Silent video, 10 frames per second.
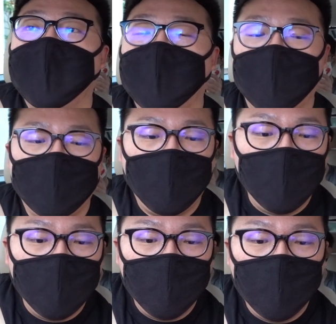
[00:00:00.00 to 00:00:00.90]
There's
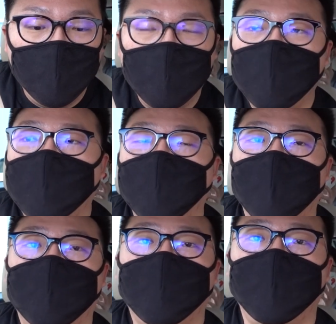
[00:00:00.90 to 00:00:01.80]
still
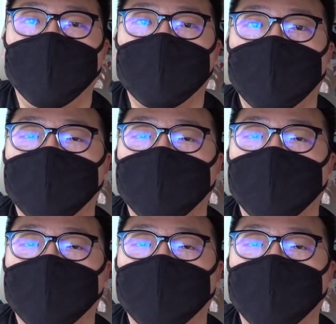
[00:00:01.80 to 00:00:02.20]
22 minutes